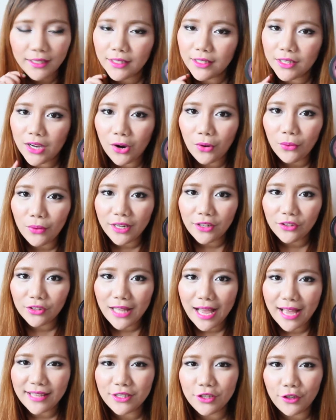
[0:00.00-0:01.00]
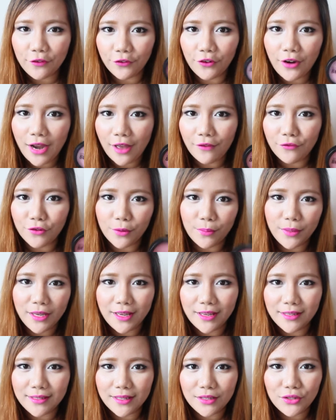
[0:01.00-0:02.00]
you know, it'll last you forever
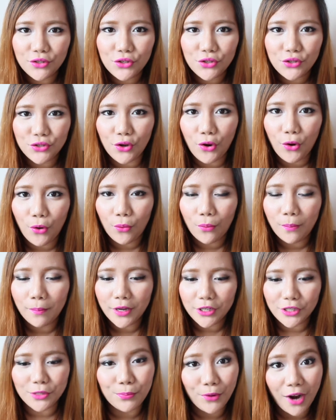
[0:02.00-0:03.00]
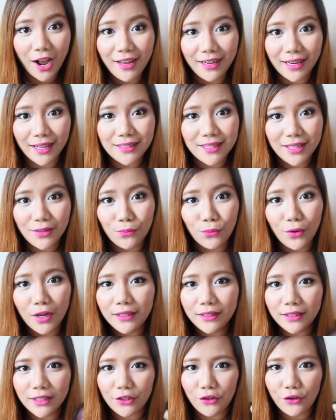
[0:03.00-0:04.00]
because it's so much product in
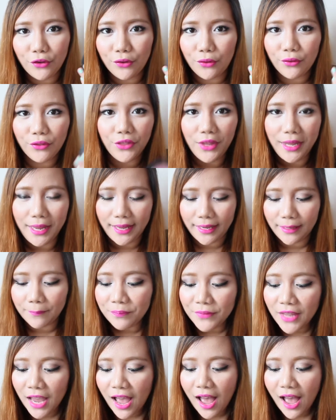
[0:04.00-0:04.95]
one little thing.